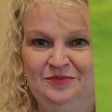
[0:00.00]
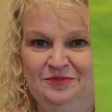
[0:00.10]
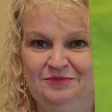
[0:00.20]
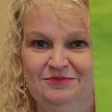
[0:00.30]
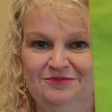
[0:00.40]

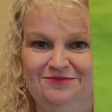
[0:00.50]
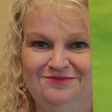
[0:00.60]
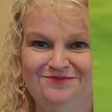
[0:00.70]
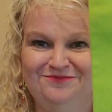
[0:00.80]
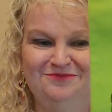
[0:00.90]

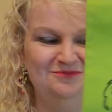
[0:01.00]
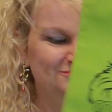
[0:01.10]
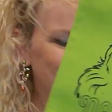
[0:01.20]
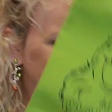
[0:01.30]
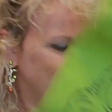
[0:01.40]

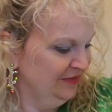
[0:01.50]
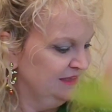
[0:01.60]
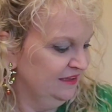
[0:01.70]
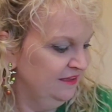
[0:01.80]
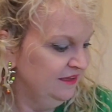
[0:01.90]

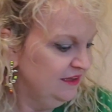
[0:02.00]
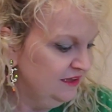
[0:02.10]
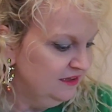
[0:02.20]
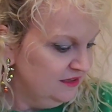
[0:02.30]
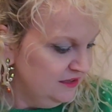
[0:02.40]

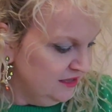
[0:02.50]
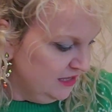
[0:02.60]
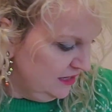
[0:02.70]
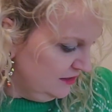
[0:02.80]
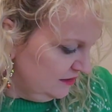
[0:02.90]
Nothing is said.